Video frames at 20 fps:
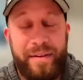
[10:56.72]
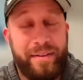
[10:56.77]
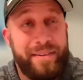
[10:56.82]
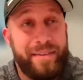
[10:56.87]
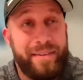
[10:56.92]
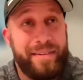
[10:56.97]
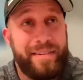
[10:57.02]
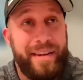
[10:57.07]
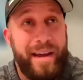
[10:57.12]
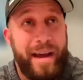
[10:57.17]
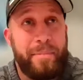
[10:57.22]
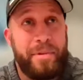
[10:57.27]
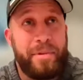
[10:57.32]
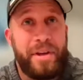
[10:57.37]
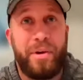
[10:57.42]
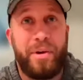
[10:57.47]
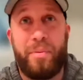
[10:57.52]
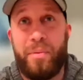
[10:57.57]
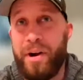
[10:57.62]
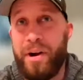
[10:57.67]
this is a time of
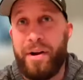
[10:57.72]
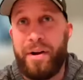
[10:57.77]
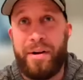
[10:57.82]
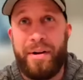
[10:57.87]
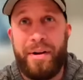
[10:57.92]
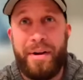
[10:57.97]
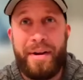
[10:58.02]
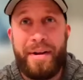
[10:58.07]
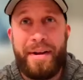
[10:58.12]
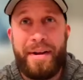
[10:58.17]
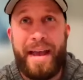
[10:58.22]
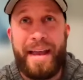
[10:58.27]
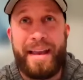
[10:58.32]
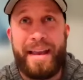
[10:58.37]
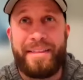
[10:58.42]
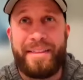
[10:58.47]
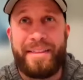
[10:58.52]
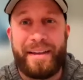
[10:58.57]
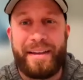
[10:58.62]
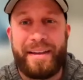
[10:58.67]
year where
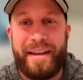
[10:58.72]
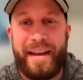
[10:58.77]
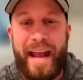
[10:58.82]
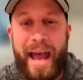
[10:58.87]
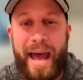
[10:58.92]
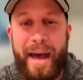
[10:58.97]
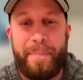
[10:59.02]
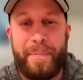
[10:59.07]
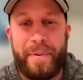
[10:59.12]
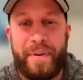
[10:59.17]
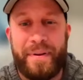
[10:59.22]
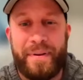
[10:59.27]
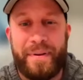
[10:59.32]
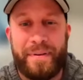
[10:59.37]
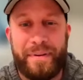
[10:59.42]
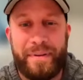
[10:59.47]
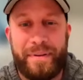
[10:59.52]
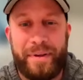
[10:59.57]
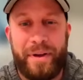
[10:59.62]
anything can happen,